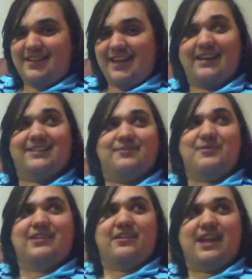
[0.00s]
Yes,
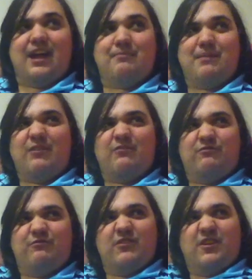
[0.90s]
we've done that about,
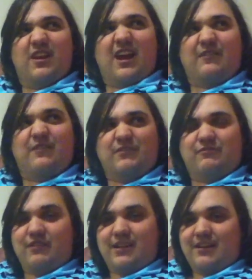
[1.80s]
I think,
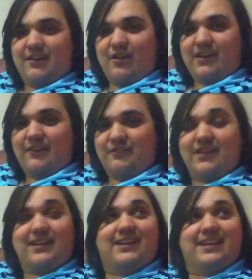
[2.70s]
3 o'clock, and I
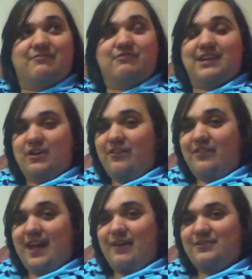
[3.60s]
think it's getting really on
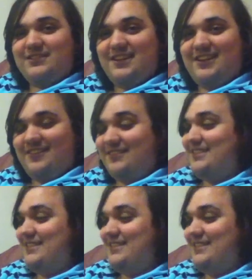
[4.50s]
now, so...